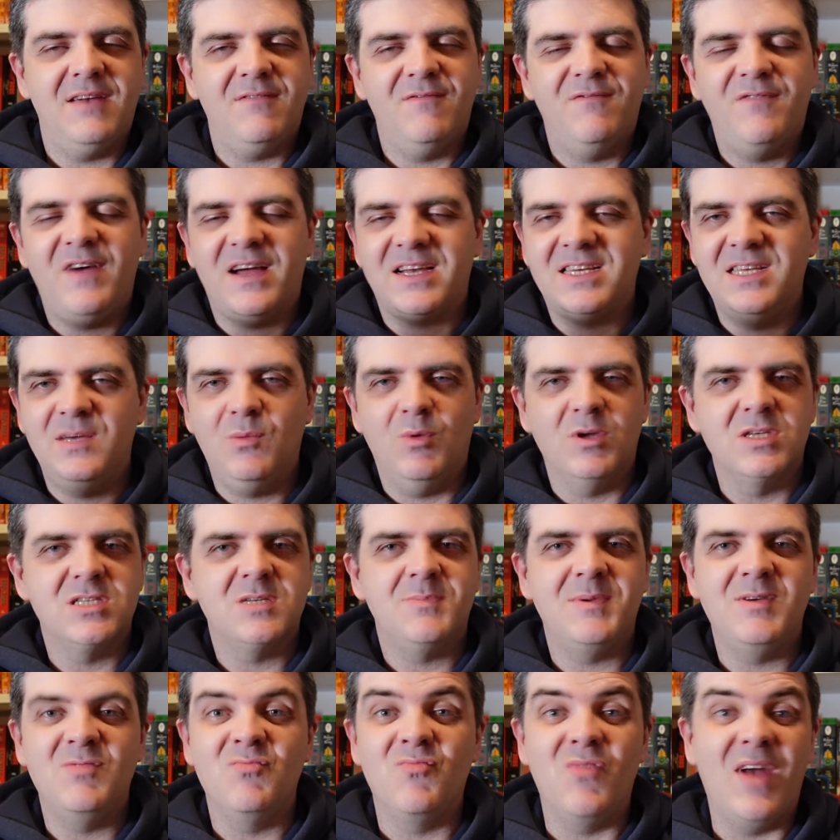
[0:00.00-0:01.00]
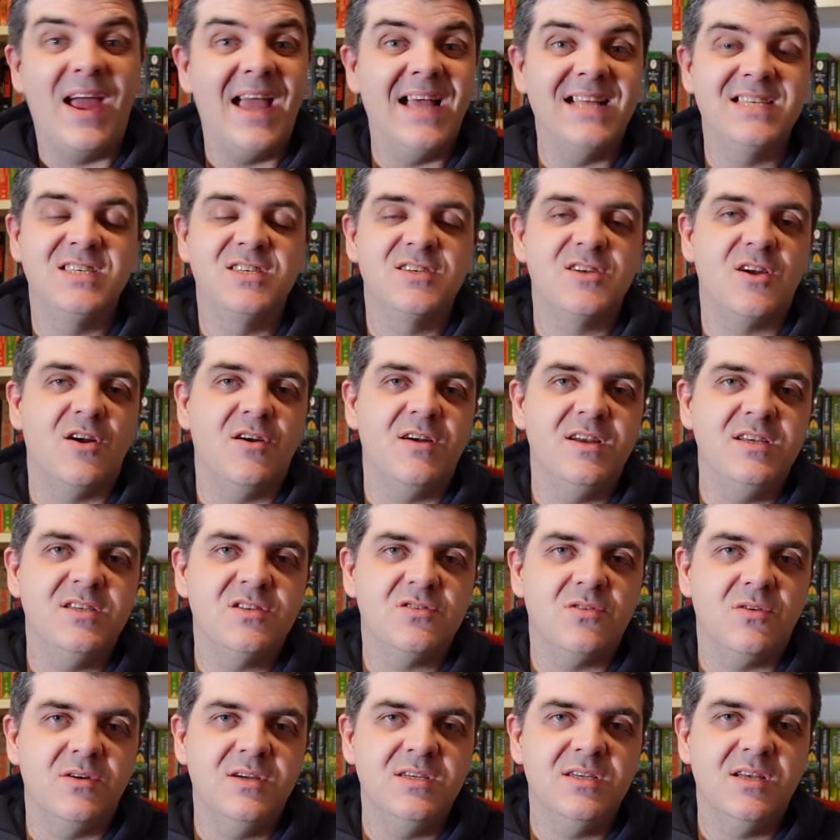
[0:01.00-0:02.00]
In fact, he wants to be read scary
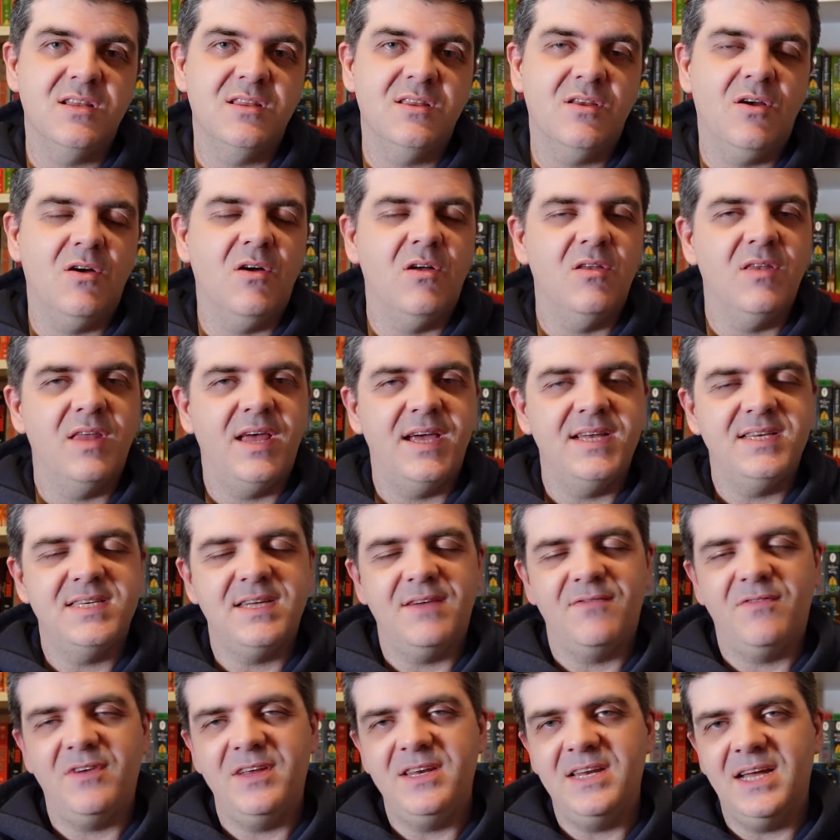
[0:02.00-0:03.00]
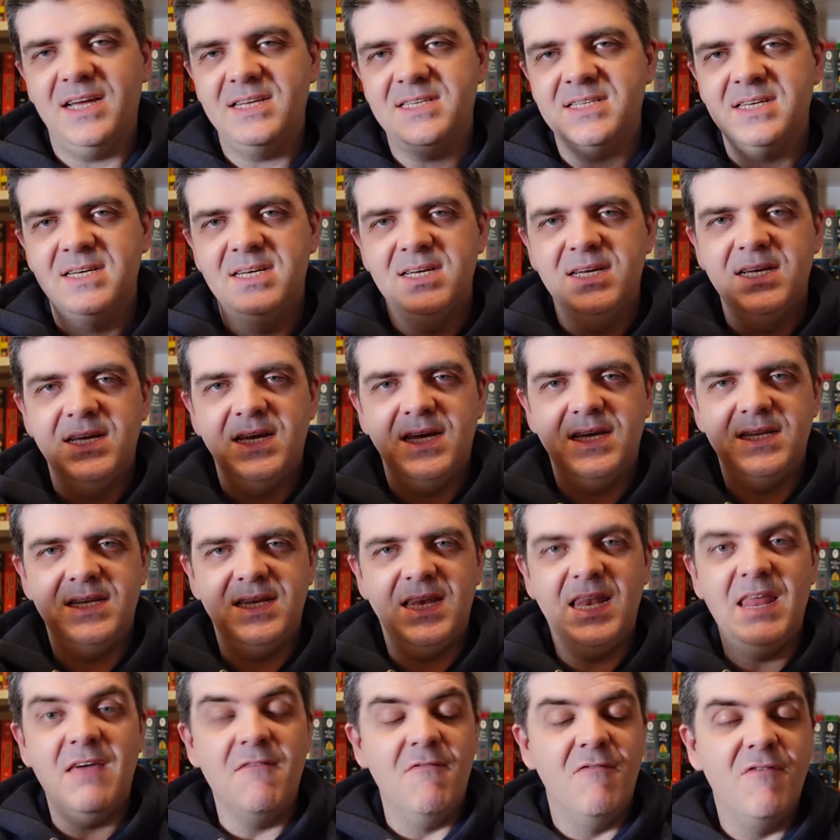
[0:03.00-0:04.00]
stories all, all night, every night,
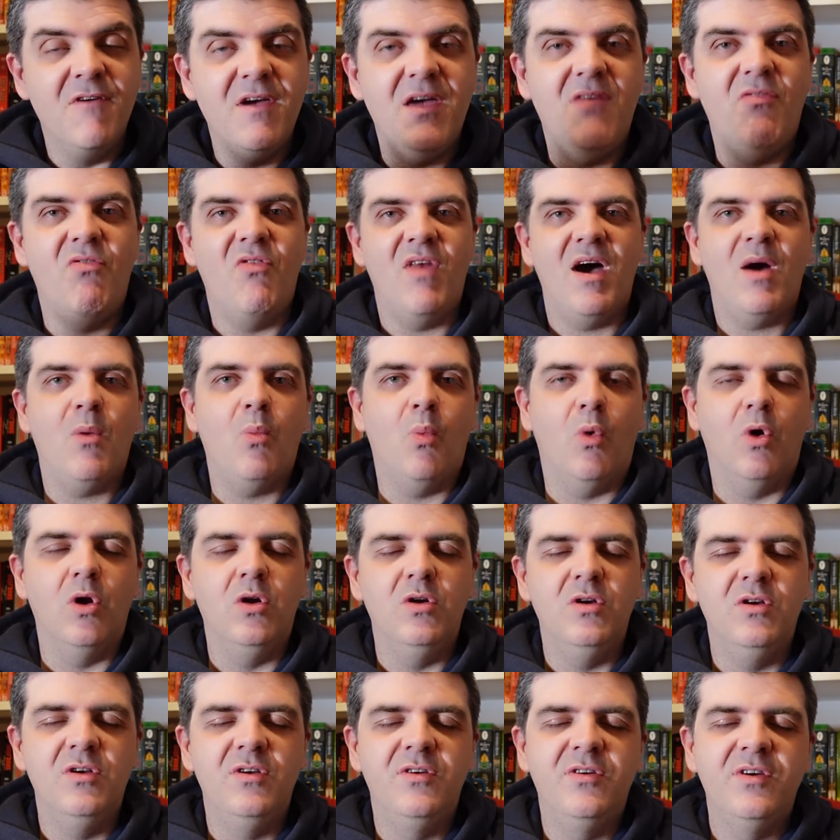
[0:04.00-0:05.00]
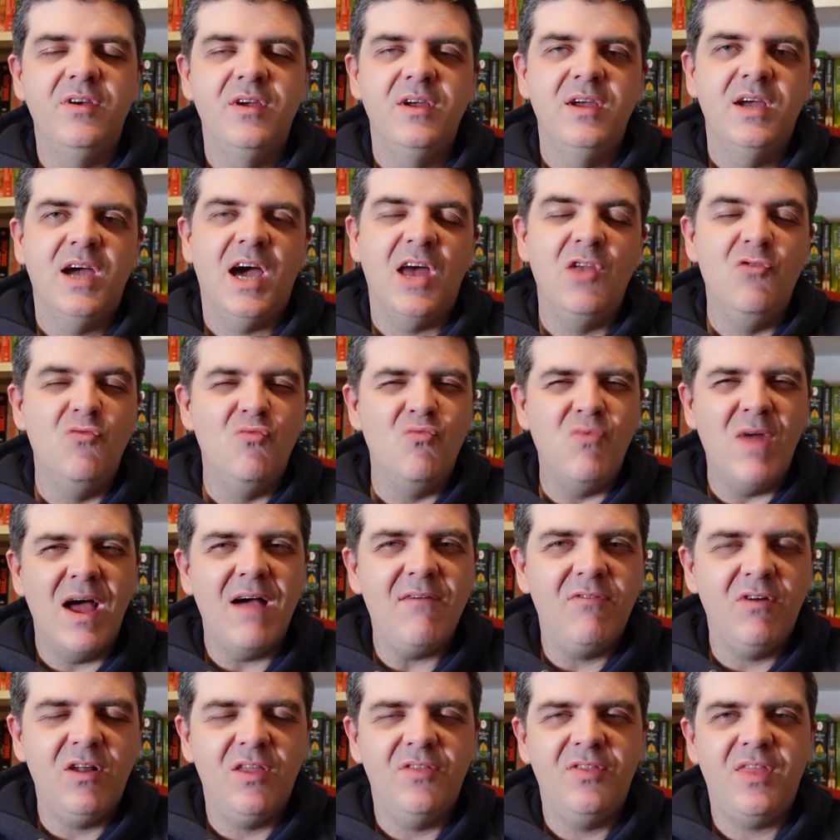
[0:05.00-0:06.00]
and live in that world and
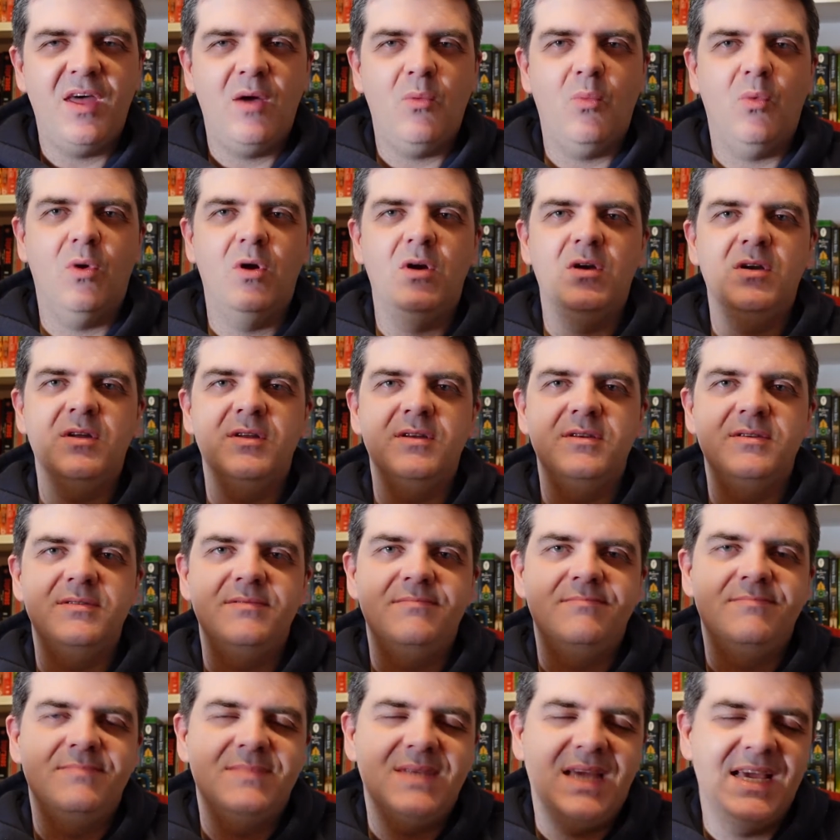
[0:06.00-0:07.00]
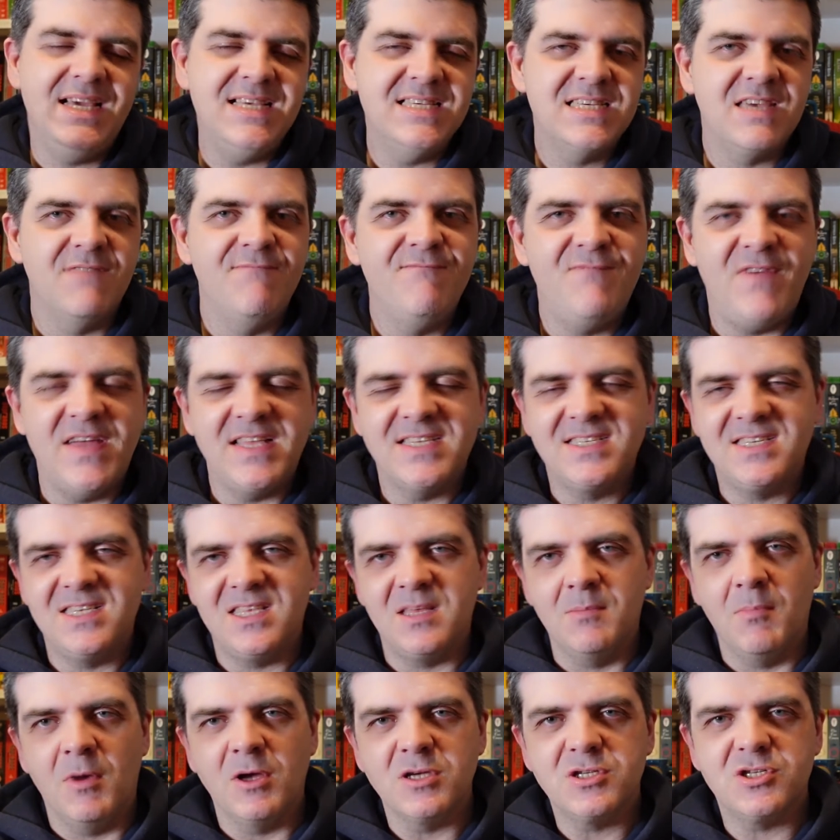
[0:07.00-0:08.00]
revel in that world. And he's convinced that
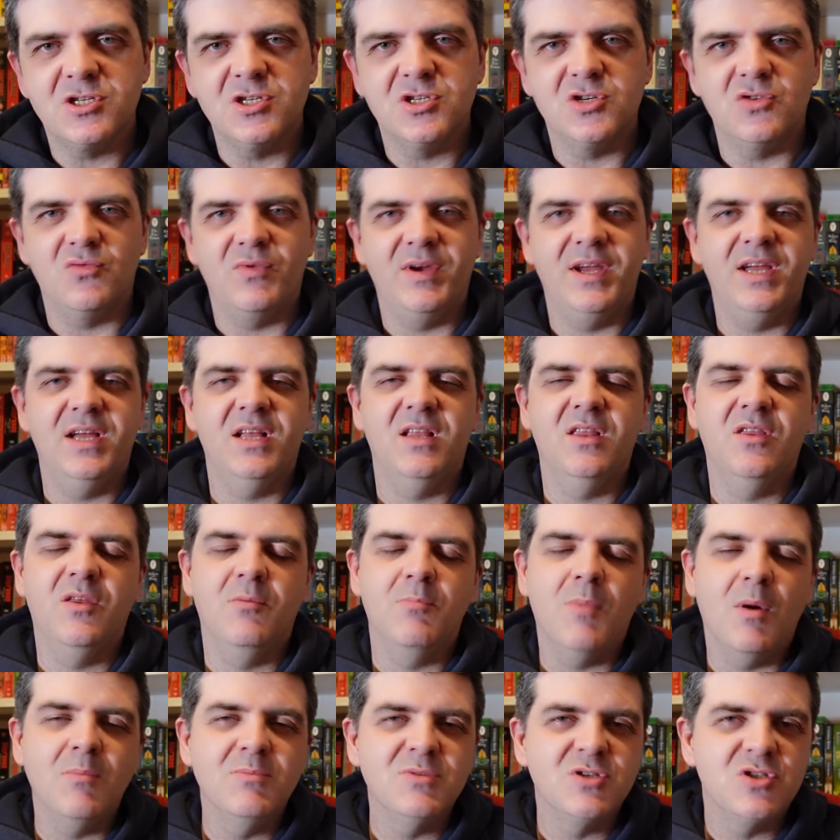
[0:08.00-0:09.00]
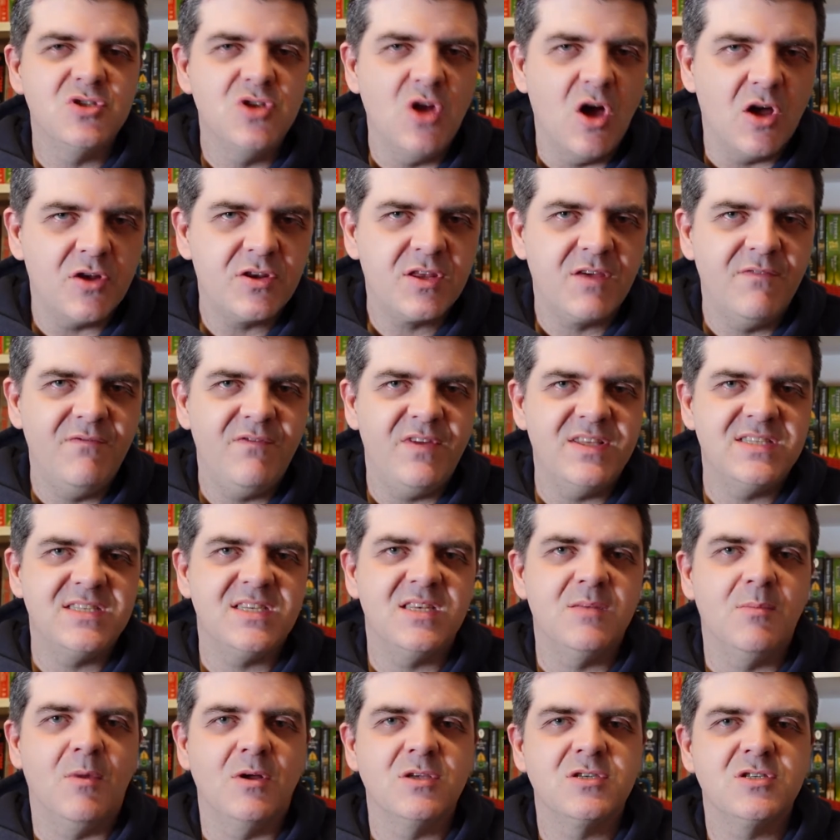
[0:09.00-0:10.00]
the monsters are real. The mum's not convinced
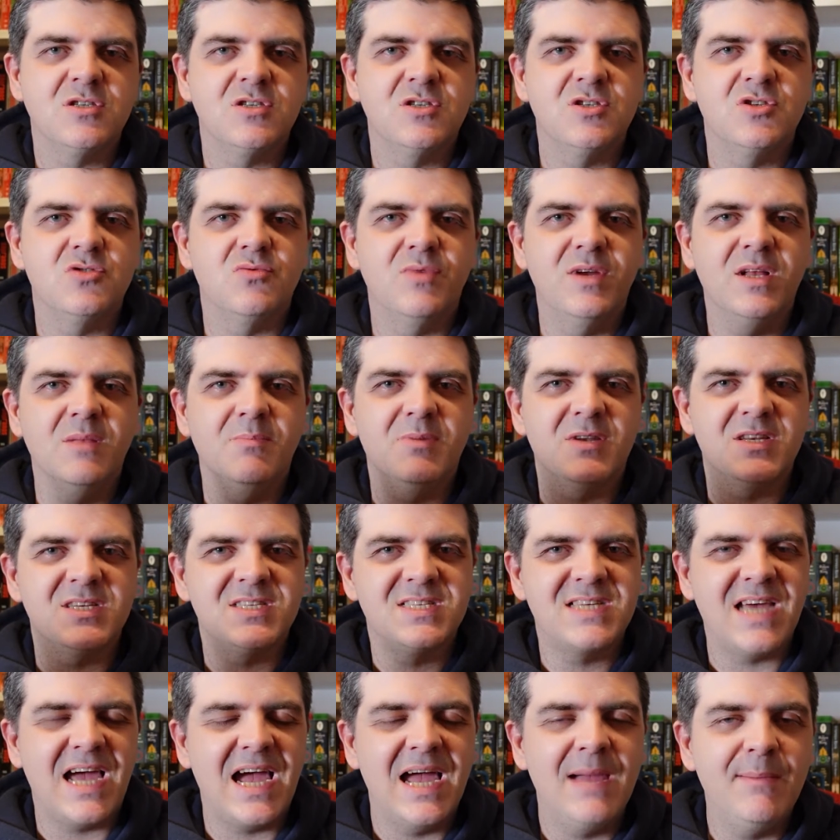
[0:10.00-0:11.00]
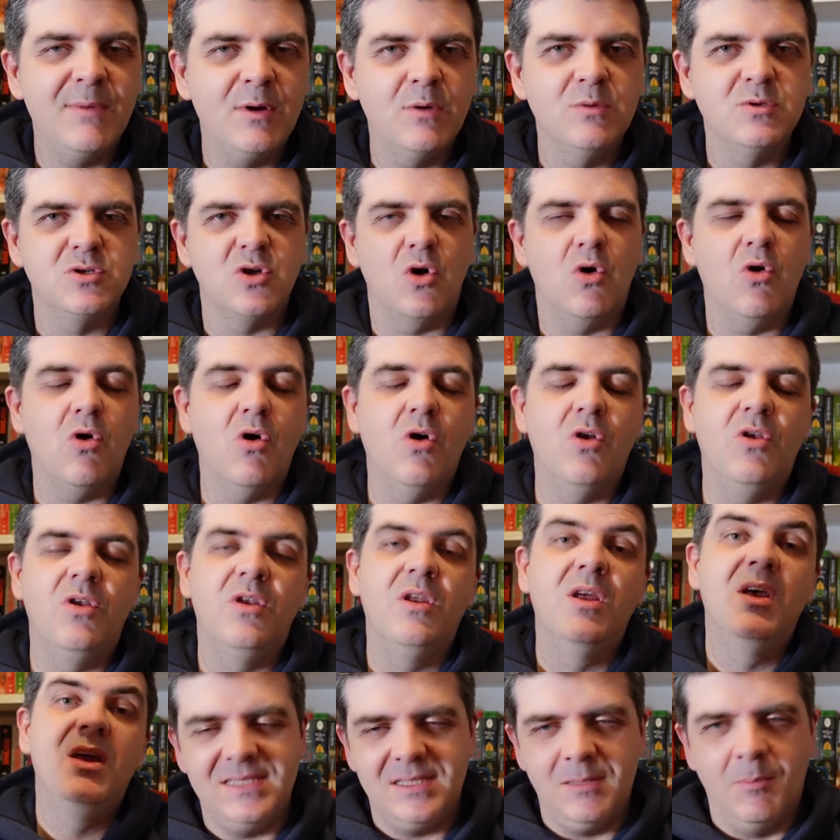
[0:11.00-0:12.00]
the monsters are real, but as time goes on,
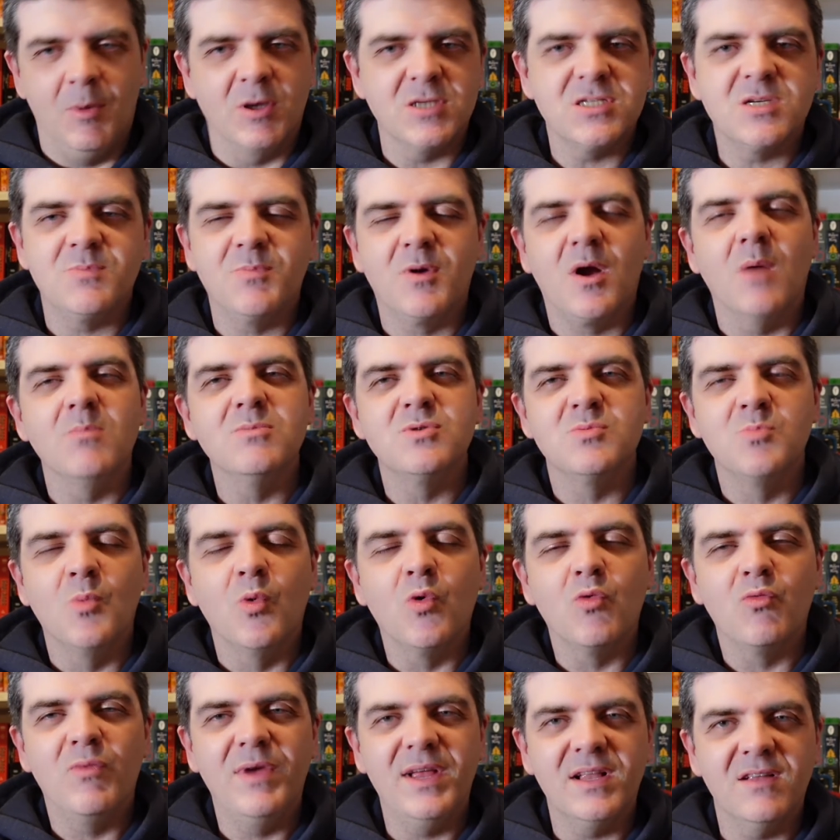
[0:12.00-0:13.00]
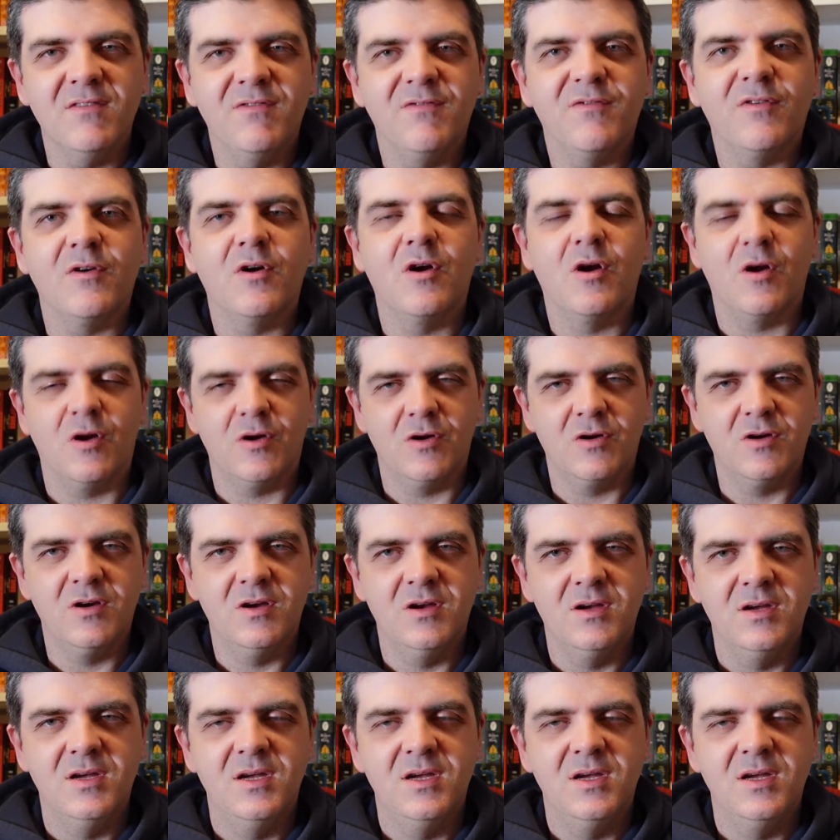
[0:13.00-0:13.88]
the monster becomes more real for her